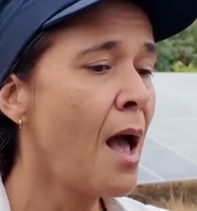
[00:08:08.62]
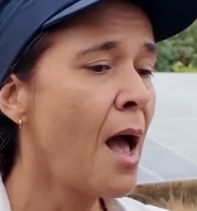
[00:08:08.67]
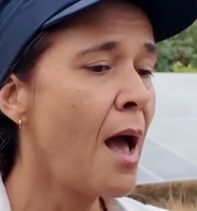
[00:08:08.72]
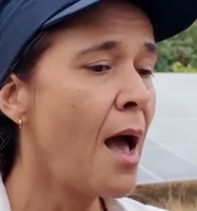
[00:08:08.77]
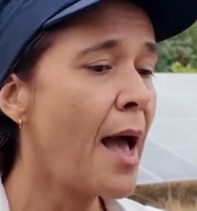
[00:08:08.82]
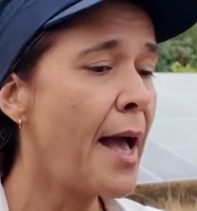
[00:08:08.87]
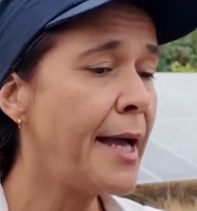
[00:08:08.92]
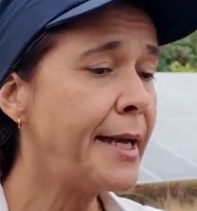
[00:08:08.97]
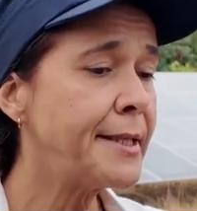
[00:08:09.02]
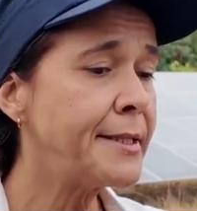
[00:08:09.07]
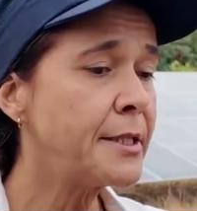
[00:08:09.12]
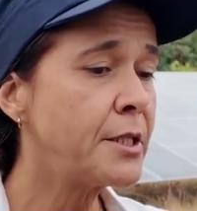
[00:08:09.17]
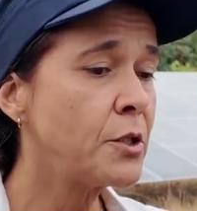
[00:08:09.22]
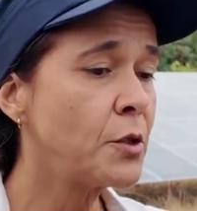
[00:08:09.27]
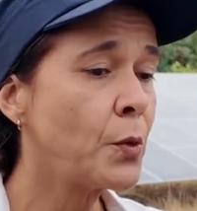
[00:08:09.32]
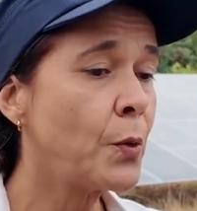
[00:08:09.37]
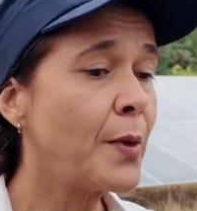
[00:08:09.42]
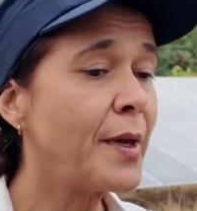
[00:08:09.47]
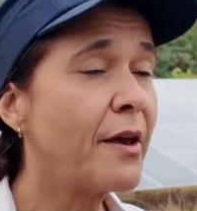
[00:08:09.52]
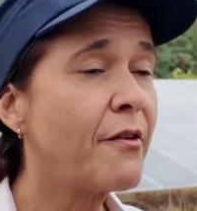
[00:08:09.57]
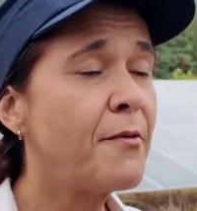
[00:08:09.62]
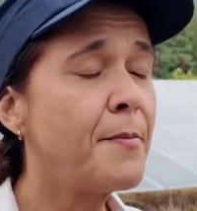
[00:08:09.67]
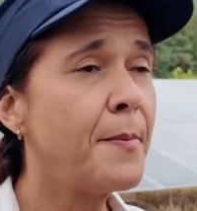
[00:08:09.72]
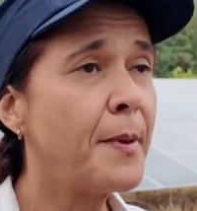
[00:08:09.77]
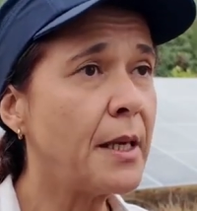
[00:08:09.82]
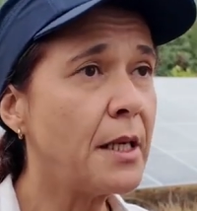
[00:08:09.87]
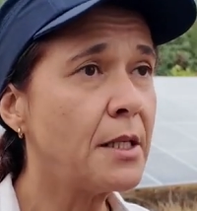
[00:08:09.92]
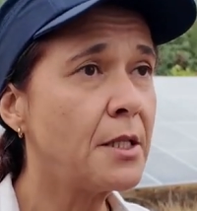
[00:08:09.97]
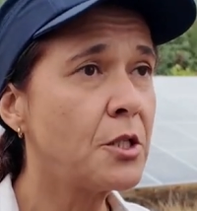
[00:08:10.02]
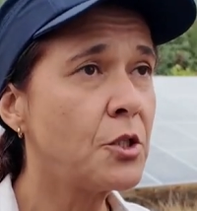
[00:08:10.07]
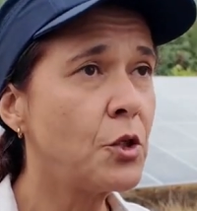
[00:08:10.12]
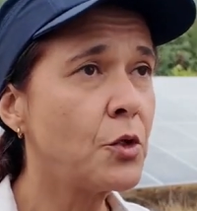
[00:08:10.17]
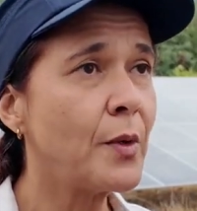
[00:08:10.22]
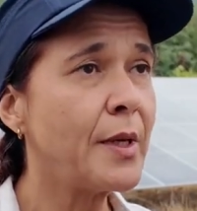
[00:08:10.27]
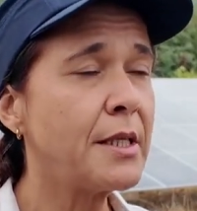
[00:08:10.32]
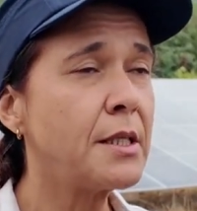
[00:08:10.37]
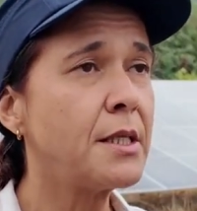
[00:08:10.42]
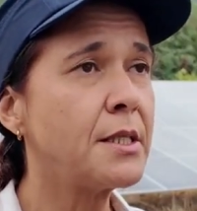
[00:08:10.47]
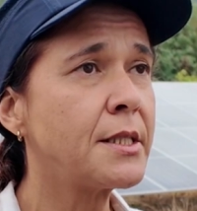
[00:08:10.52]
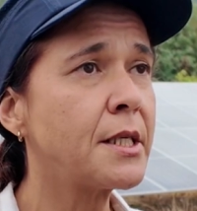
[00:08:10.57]
And we have been doing
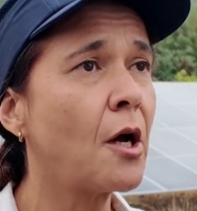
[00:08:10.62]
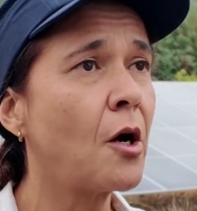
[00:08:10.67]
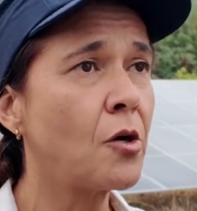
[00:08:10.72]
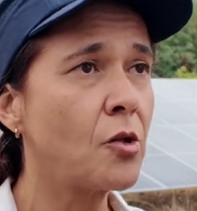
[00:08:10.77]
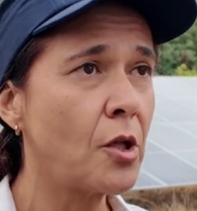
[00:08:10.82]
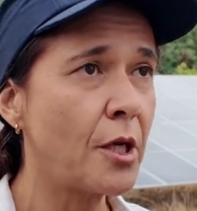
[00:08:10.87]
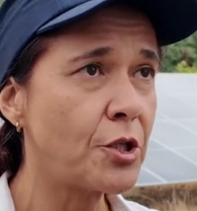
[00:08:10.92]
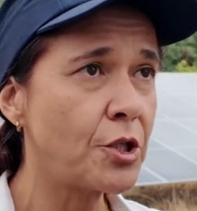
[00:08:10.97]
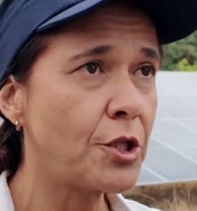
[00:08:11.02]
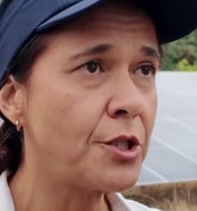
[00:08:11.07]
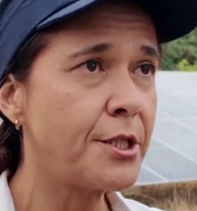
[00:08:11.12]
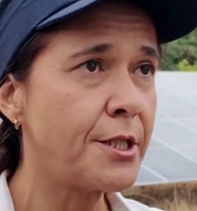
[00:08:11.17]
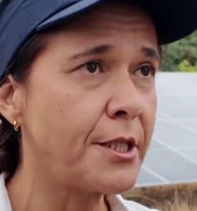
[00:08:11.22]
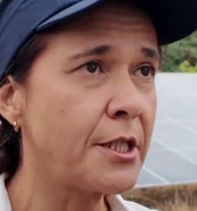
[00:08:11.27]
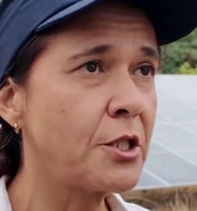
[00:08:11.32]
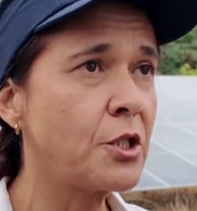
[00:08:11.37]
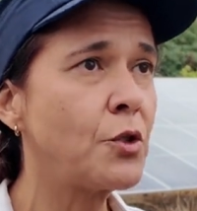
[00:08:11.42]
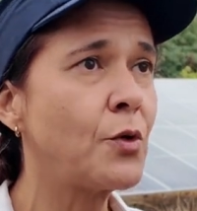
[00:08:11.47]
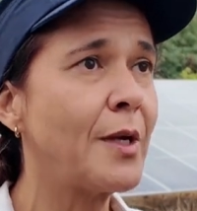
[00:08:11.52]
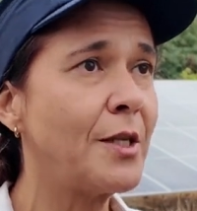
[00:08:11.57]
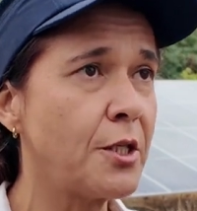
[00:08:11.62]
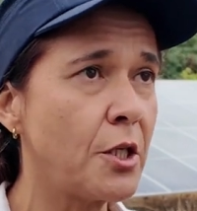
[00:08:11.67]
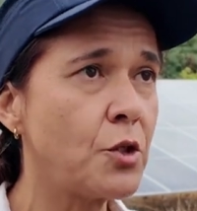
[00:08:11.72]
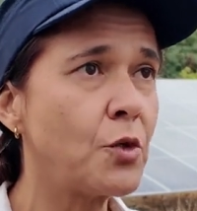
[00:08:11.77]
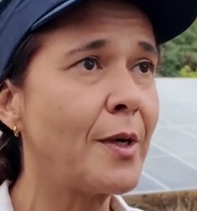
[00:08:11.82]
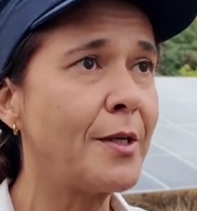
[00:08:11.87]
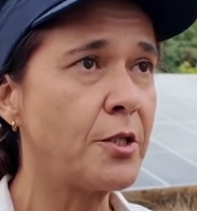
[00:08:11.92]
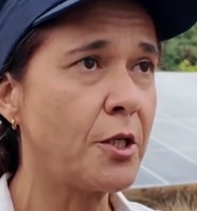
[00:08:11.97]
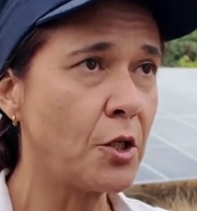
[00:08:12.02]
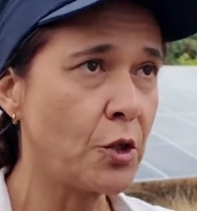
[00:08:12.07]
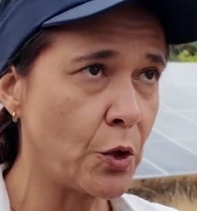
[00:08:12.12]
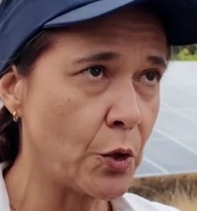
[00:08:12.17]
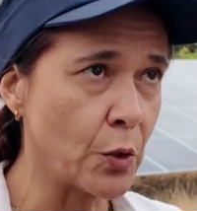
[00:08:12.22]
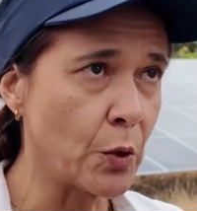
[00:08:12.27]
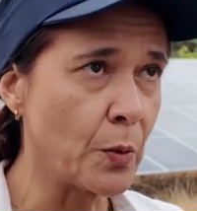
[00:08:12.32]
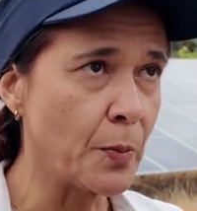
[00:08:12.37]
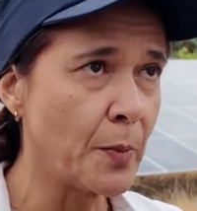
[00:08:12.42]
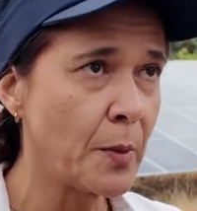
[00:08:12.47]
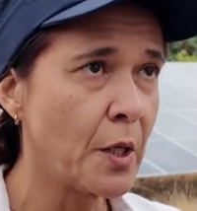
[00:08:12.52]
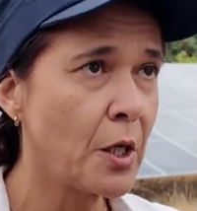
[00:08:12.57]
this calculation since 2022.
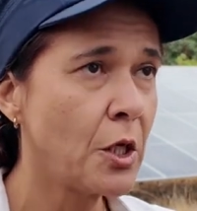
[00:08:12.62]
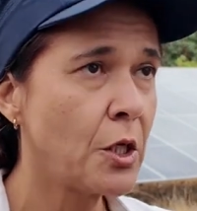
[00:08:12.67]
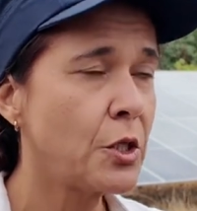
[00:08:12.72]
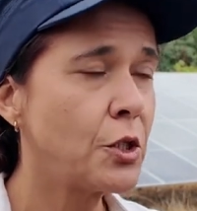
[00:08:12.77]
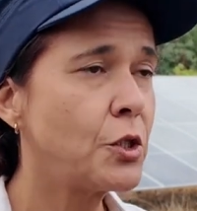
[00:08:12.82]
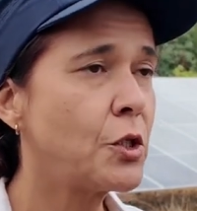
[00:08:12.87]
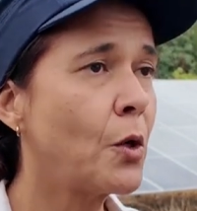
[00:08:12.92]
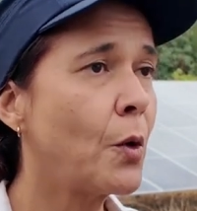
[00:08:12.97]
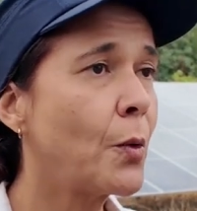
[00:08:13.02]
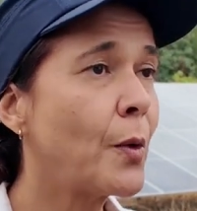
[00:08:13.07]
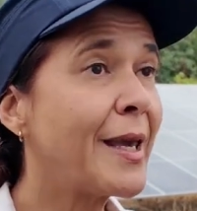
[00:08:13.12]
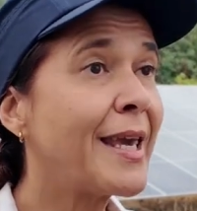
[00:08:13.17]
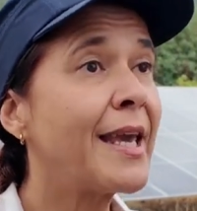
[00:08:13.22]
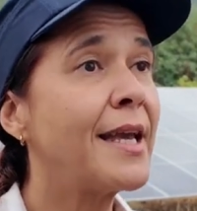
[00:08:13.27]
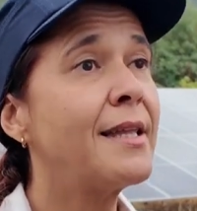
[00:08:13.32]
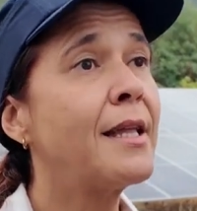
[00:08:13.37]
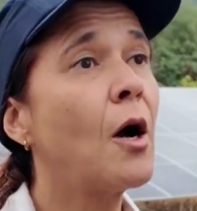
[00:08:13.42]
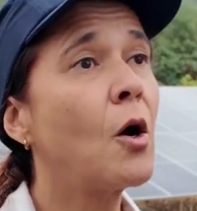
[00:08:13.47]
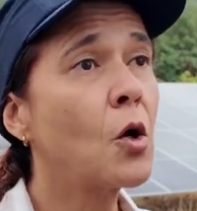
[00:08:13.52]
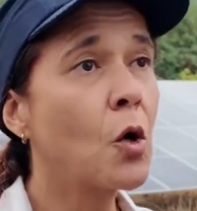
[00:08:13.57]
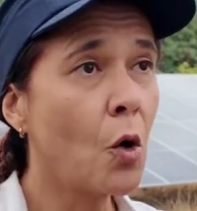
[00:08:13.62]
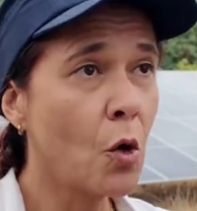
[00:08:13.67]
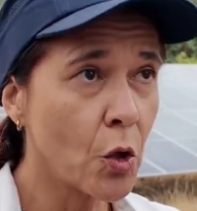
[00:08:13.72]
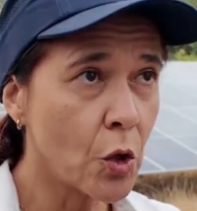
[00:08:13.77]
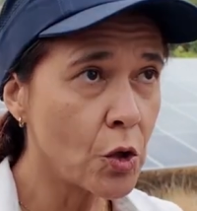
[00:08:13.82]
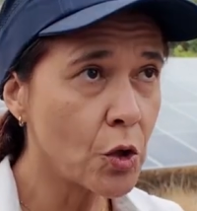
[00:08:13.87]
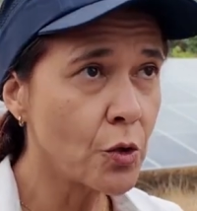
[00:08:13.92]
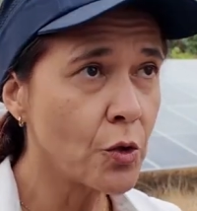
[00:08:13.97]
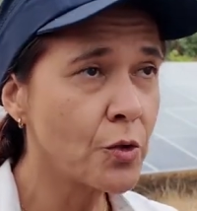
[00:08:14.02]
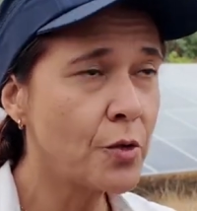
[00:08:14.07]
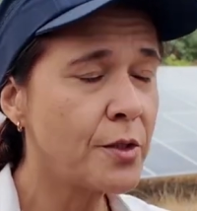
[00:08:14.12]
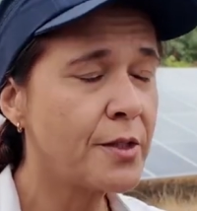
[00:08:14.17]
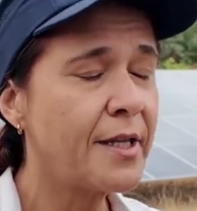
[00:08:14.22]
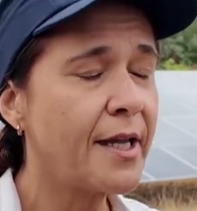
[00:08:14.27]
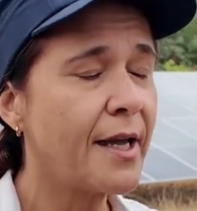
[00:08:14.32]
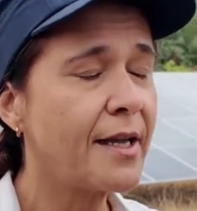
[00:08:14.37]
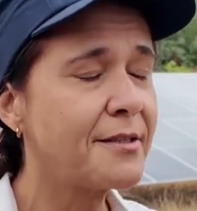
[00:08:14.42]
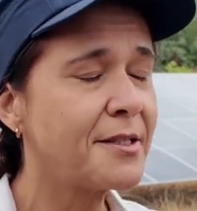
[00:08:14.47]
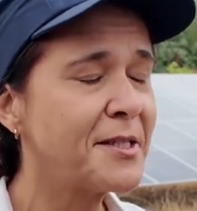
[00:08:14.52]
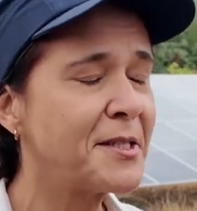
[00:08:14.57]
So we can now conclude
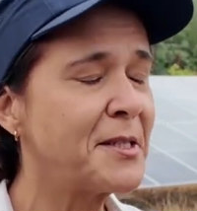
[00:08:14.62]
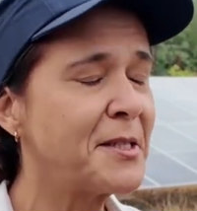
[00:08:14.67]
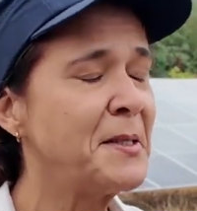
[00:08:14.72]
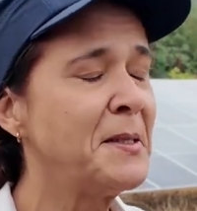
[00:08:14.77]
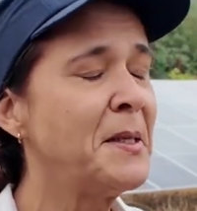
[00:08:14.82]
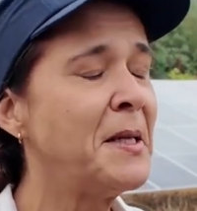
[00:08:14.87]
that